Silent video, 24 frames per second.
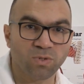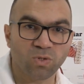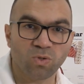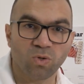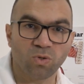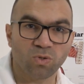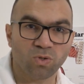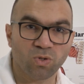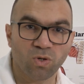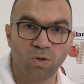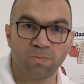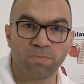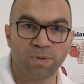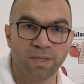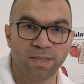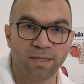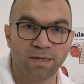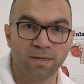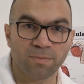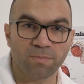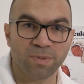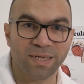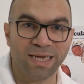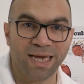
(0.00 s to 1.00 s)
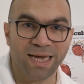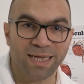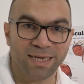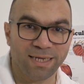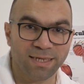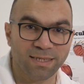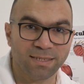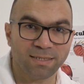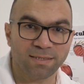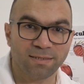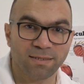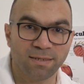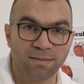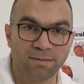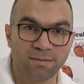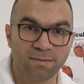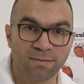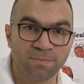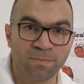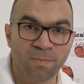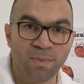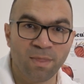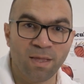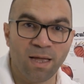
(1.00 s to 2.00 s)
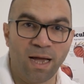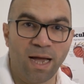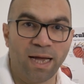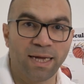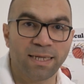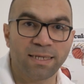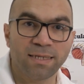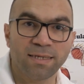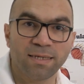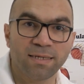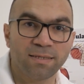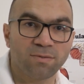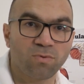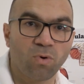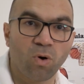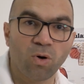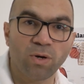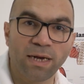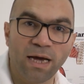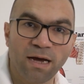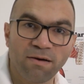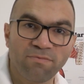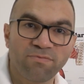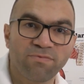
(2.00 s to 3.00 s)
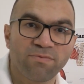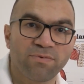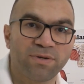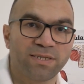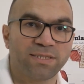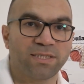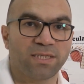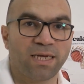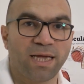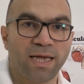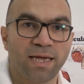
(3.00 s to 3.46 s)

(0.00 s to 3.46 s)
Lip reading: It's called COPA therapy, and I need on average